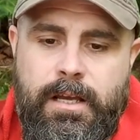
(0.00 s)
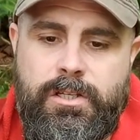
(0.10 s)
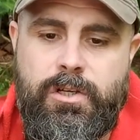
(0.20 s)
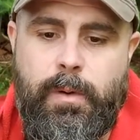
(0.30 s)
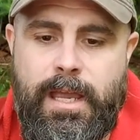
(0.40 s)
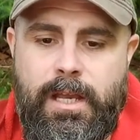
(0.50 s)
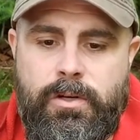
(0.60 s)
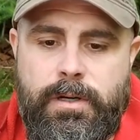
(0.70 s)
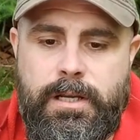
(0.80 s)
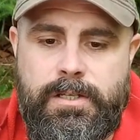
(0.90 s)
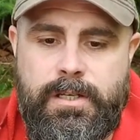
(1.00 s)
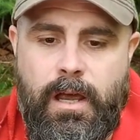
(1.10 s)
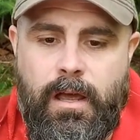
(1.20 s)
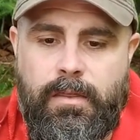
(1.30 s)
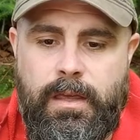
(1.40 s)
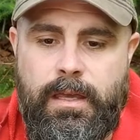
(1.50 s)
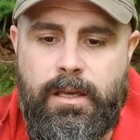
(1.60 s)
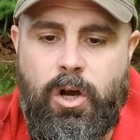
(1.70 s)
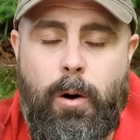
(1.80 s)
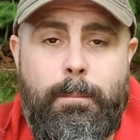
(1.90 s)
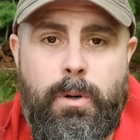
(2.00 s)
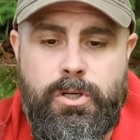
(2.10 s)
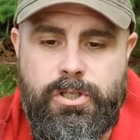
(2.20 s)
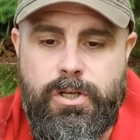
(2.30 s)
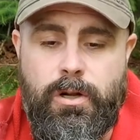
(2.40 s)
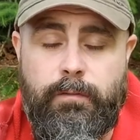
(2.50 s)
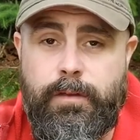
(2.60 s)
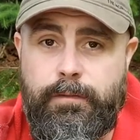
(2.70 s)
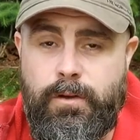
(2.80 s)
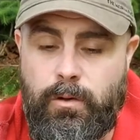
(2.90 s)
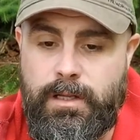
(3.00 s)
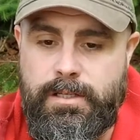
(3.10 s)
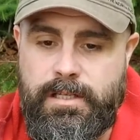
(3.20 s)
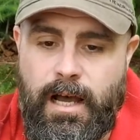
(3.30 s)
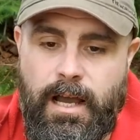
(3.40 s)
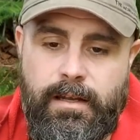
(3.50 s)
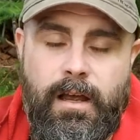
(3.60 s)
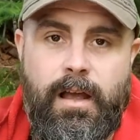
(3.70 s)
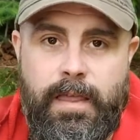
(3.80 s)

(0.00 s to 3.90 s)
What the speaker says: to increase the combustion of the fuel inside.